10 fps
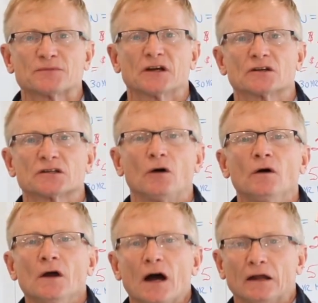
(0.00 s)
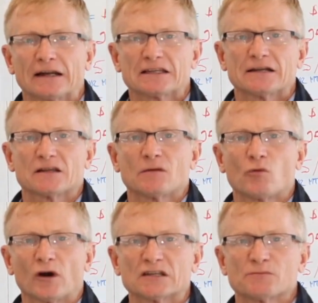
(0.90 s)
here. So a lot of times in the
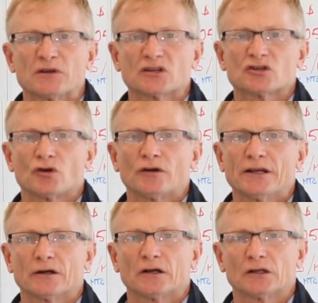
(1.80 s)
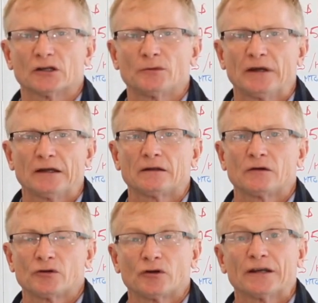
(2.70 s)
mortgage business, you'll hear a
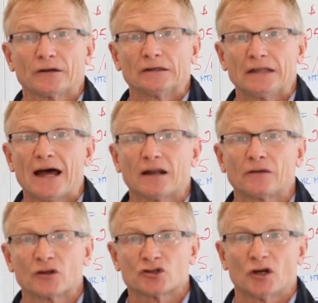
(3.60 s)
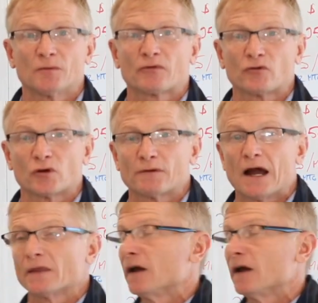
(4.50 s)
lot the term thrown around